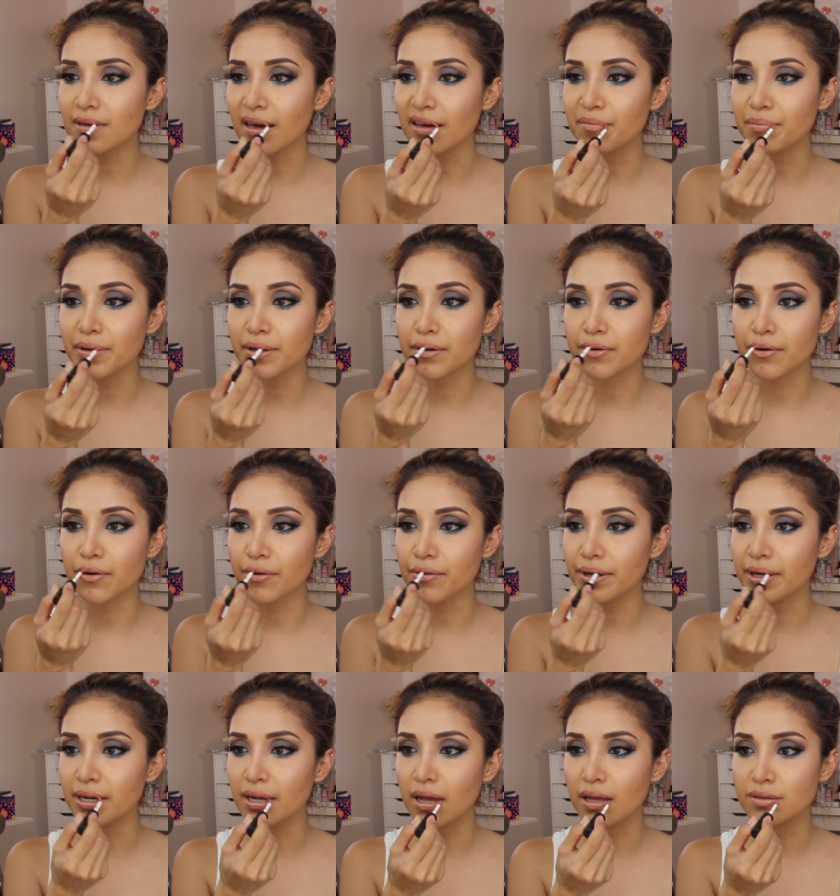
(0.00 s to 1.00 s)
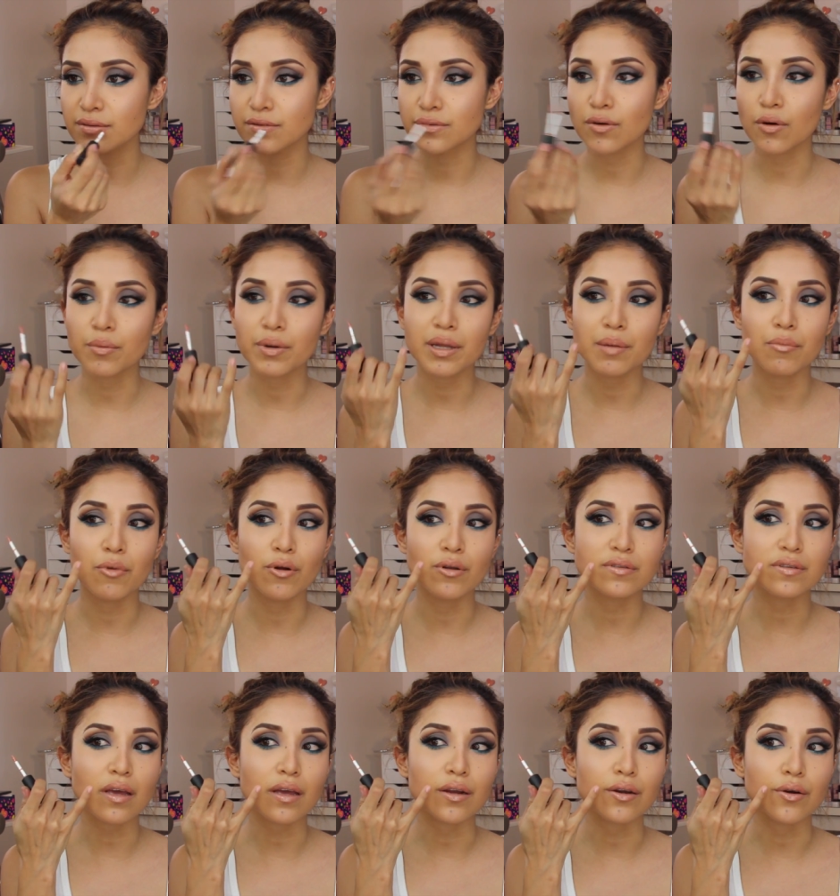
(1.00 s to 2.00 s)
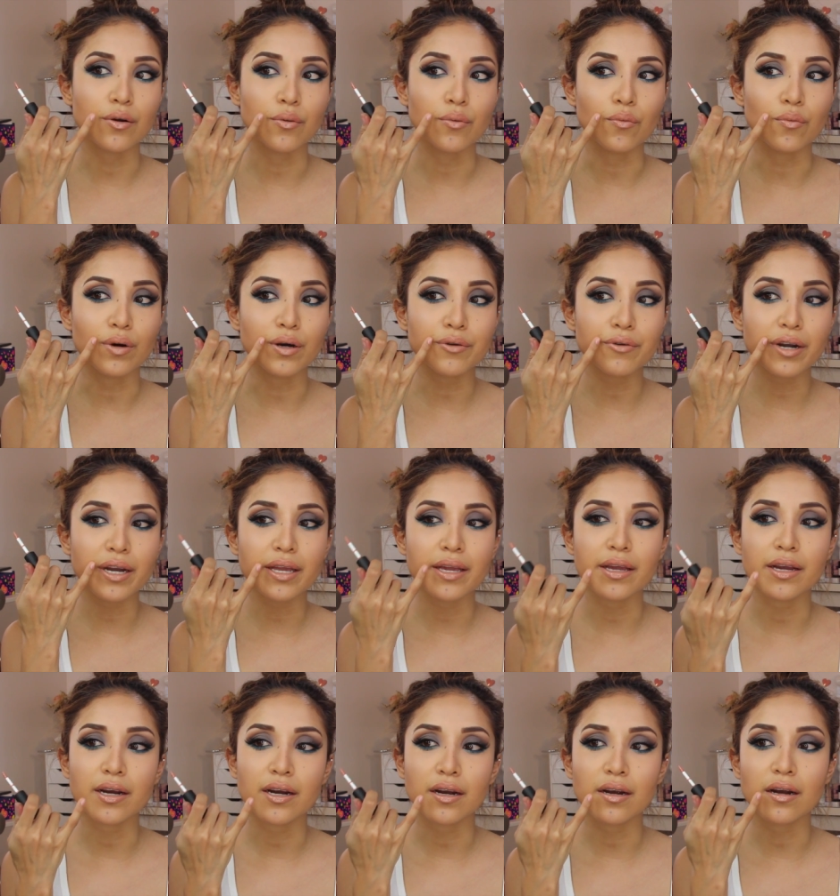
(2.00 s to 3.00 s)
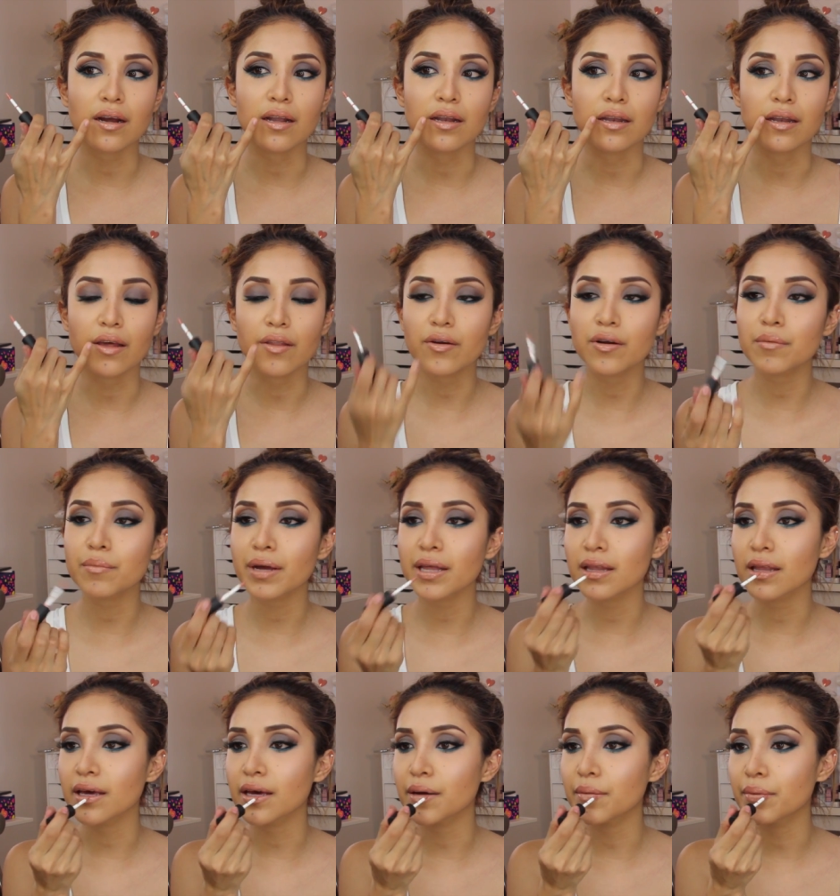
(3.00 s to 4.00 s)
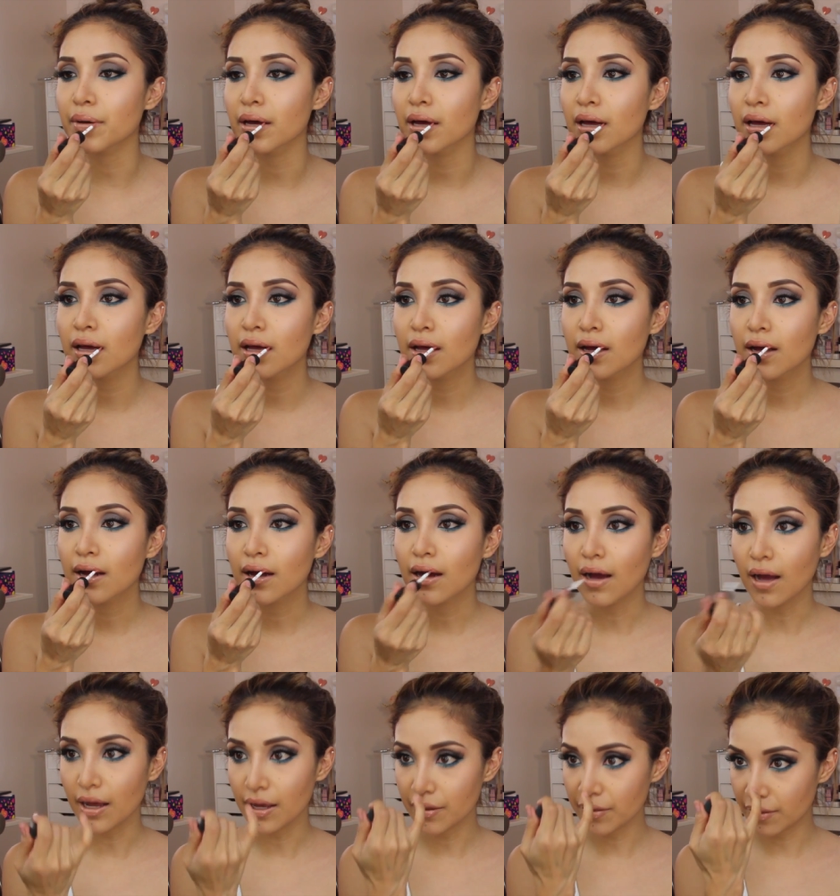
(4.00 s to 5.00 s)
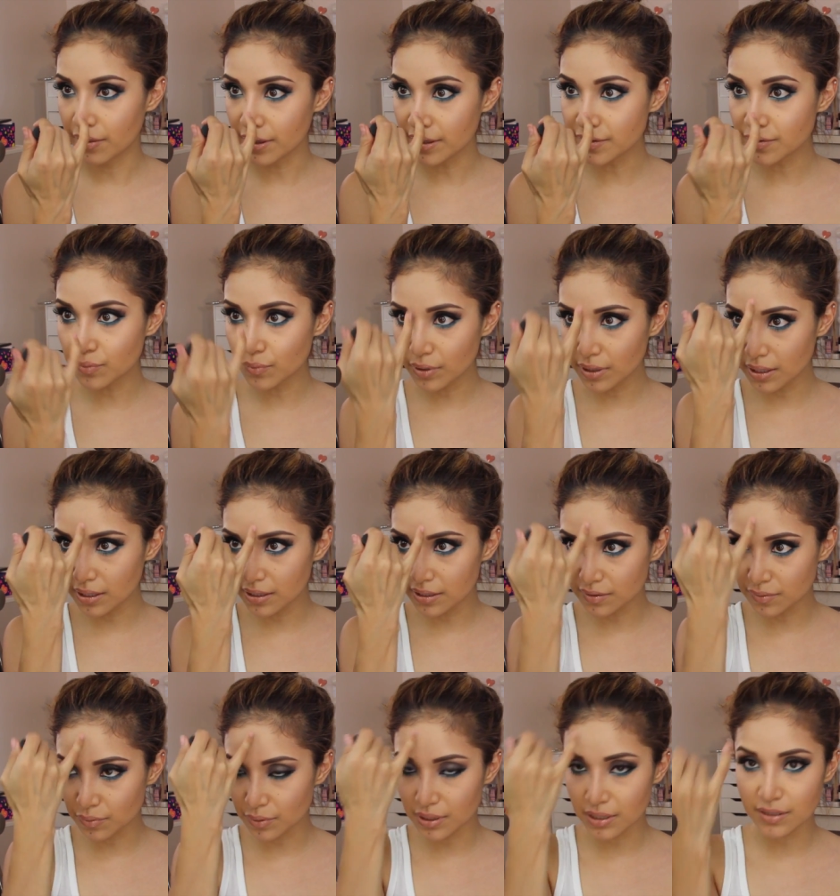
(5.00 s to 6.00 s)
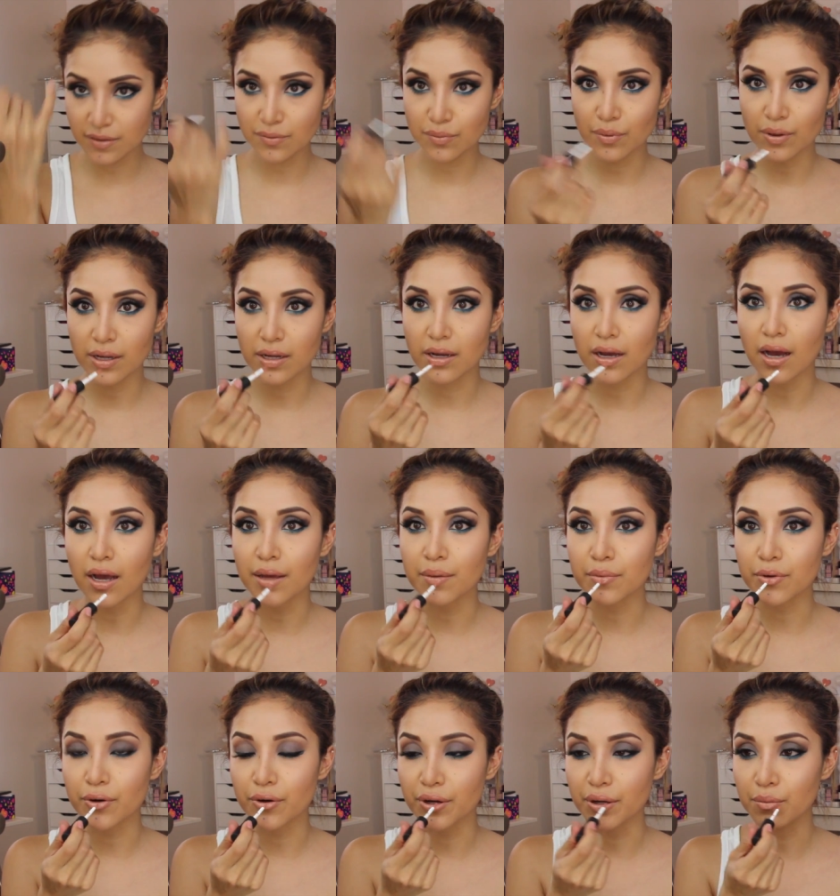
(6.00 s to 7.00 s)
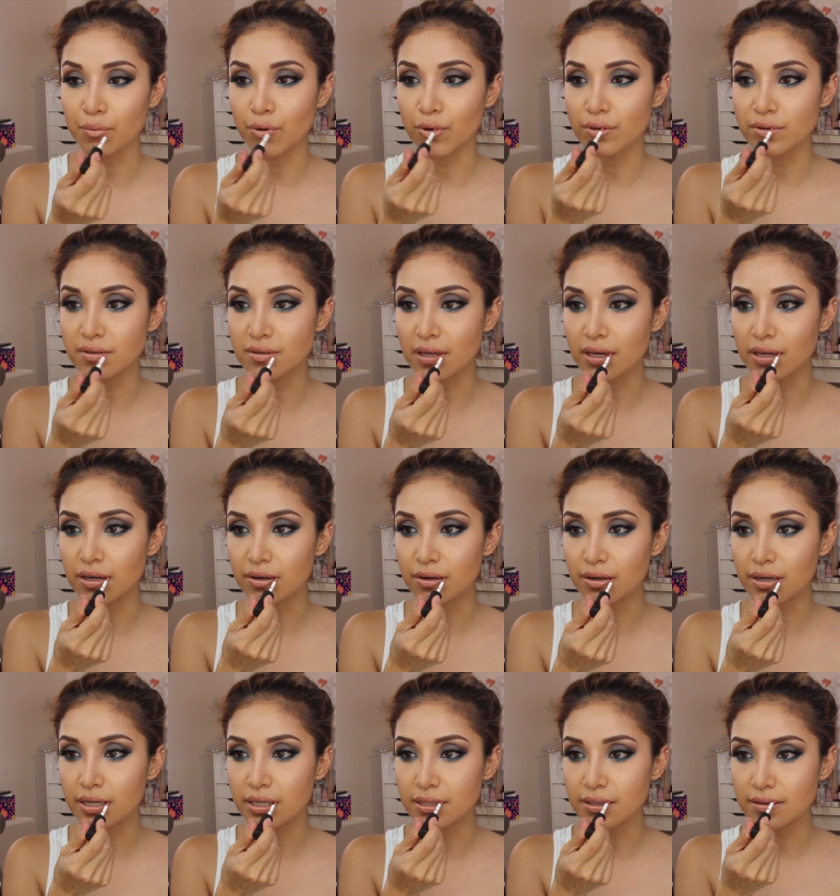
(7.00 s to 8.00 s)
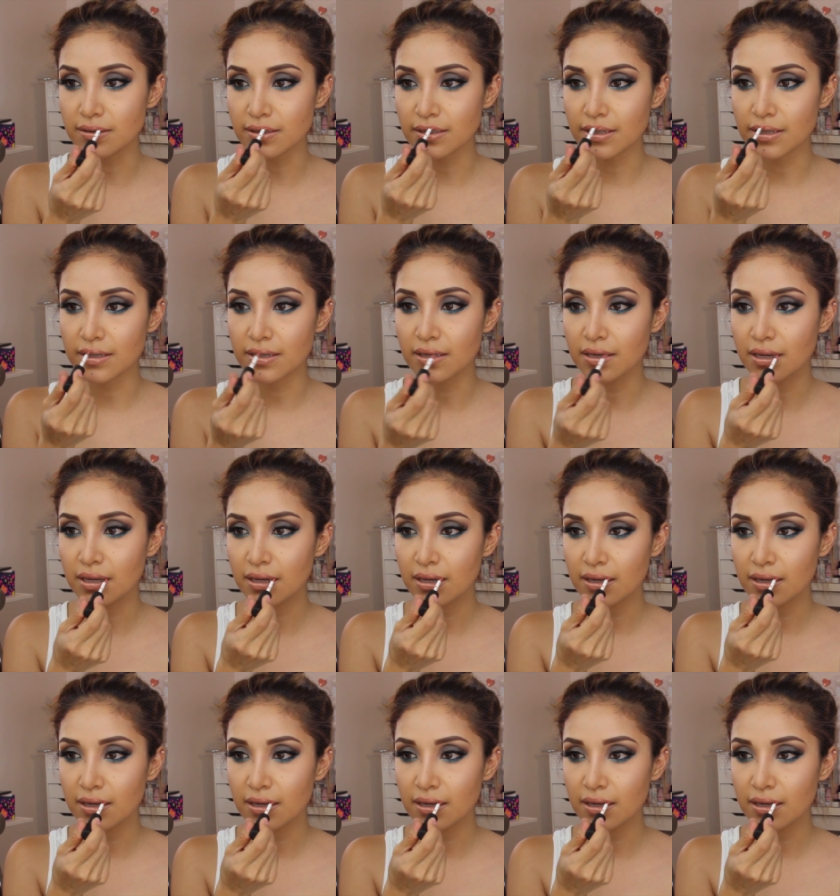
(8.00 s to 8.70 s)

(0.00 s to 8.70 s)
I've been growing so many moles. I grow one right here, another in my lip, this one, this one, this one. I'm growing moles like crazy.